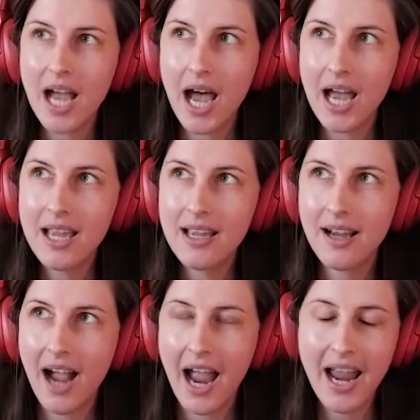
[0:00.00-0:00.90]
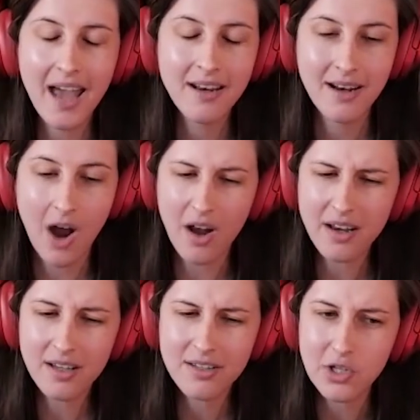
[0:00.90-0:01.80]
I I had an
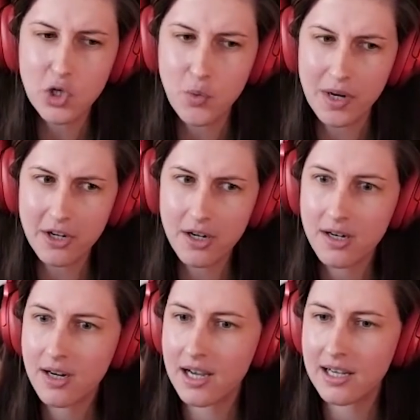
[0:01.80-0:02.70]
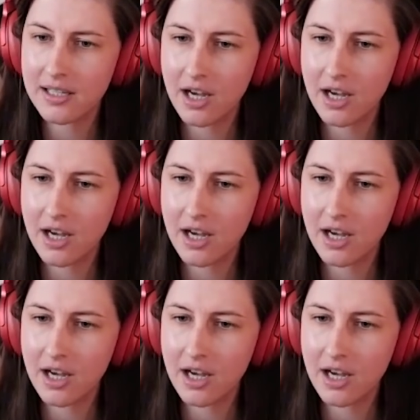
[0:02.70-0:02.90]
audience on Twitter uh,